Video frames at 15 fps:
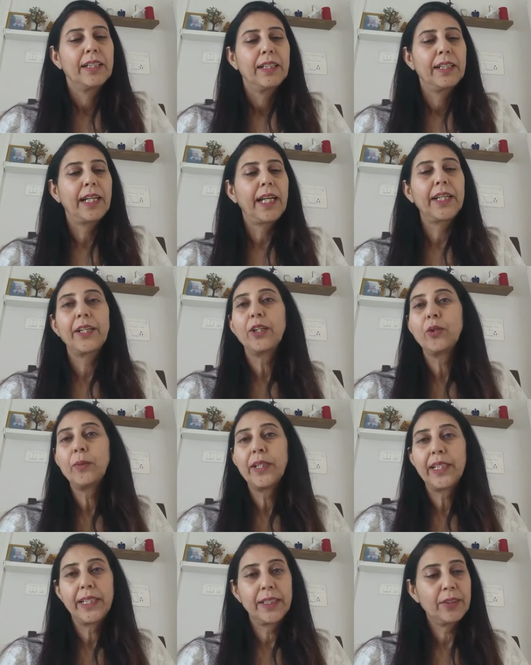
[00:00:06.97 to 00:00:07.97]
And here we
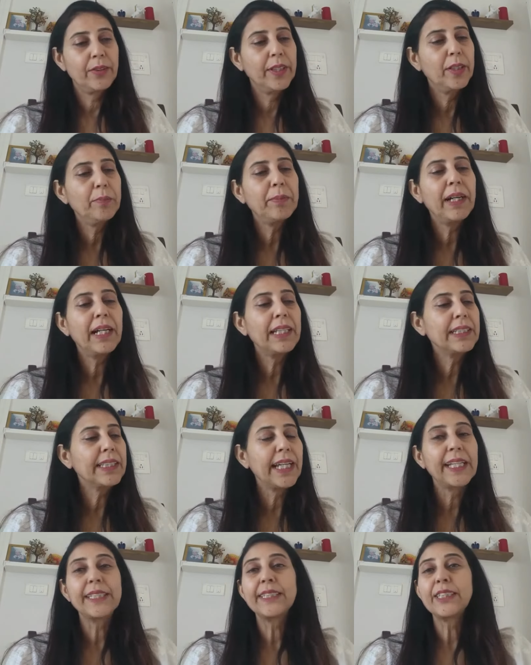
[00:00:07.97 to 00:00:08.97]
take three piles
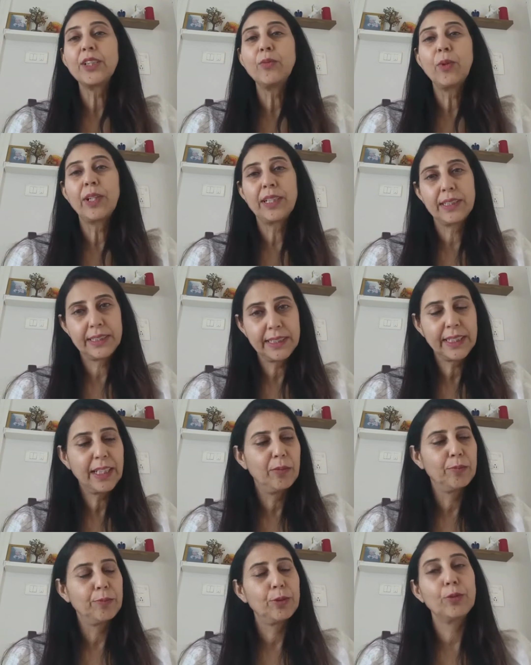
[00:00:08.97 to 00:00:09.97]
and see what does it
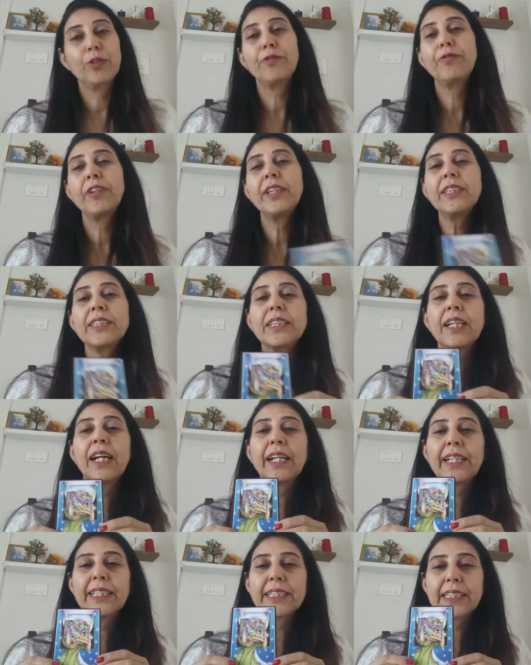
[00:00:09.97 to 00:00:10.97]
come. So the first
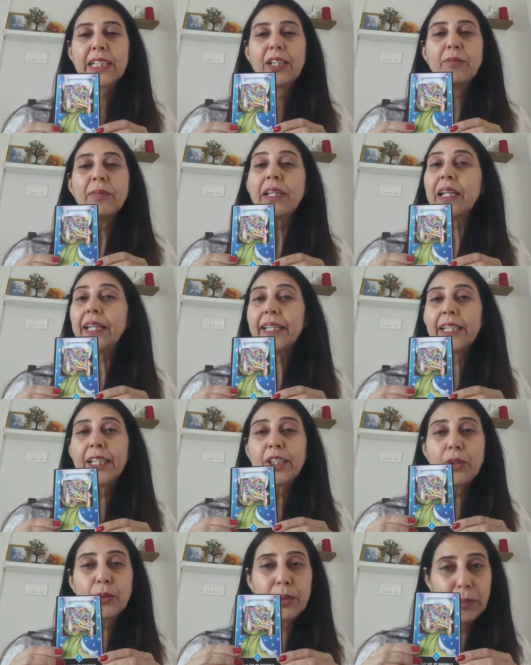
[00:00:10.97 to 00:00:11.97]
card has come
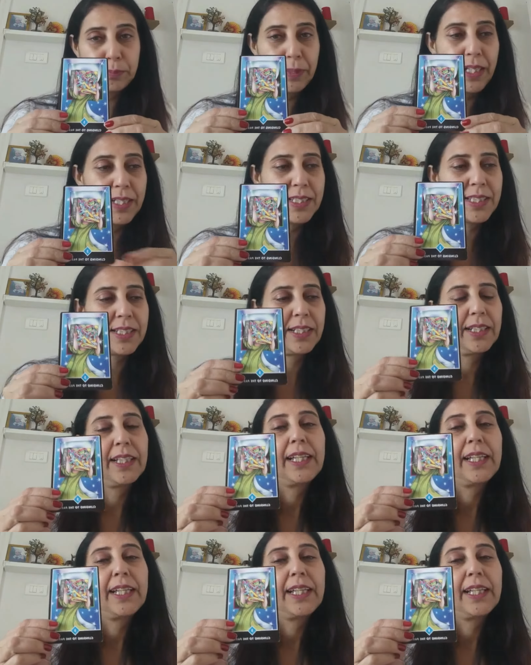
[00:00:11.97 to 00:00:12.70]
clinging to the past.